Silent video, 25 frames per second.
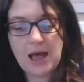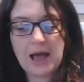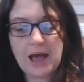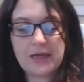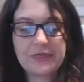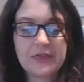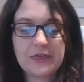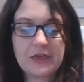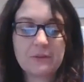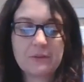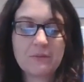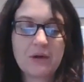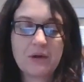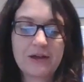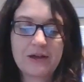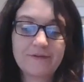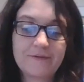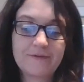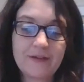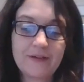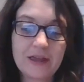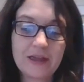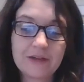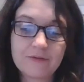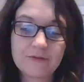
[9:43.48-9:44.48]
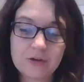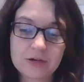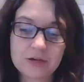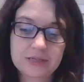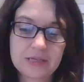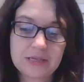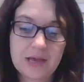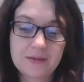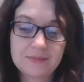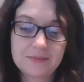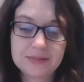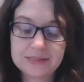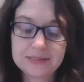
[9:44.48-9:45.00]
I think my favorite
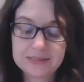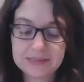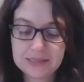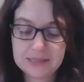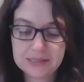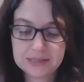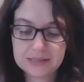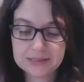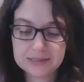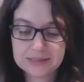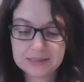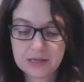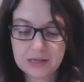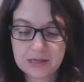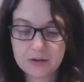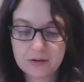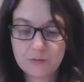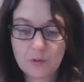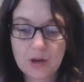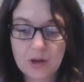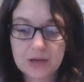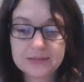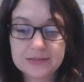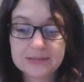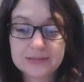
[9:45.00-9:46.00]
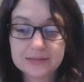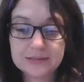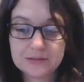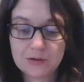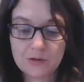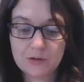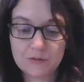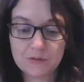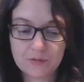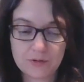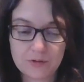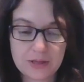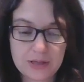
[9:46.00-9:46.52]
time to see the sunrise is
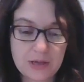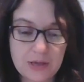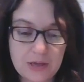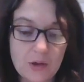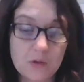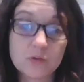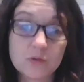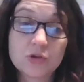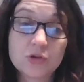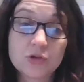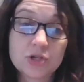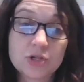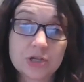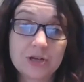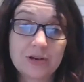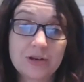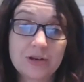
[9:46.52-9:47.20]
over the ocean